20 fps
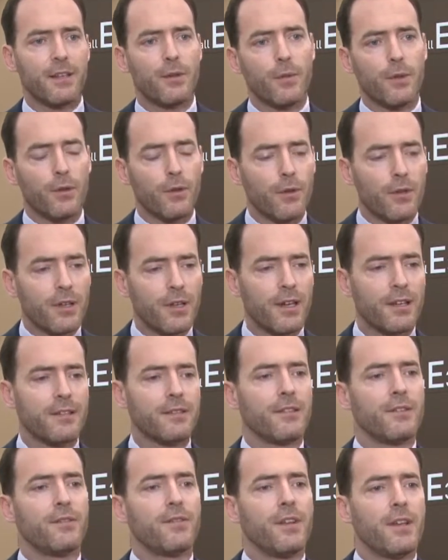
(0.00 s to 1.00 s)
with all
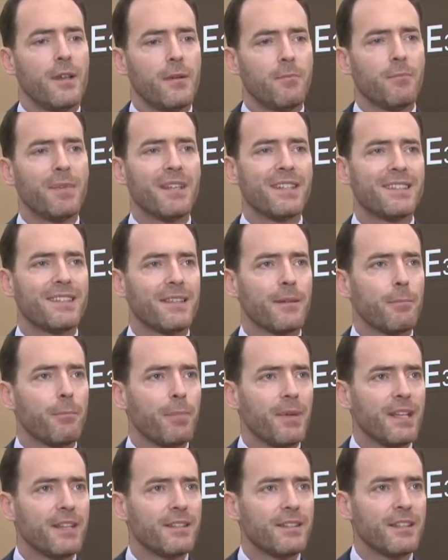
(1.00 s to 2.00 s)
kinds of bits and
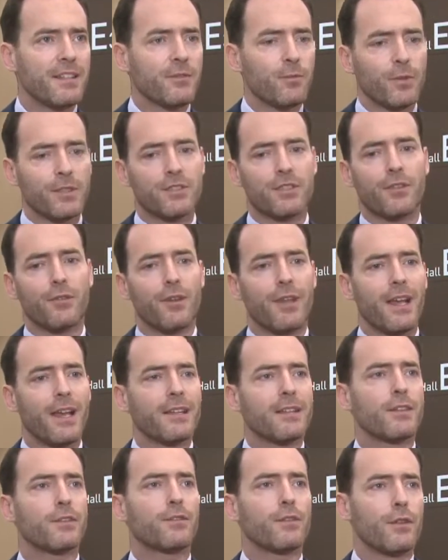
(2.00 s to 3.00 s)
pieces which
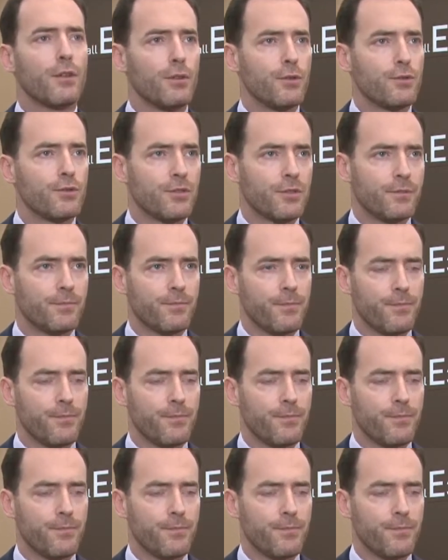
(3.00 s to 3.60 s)
create a solution.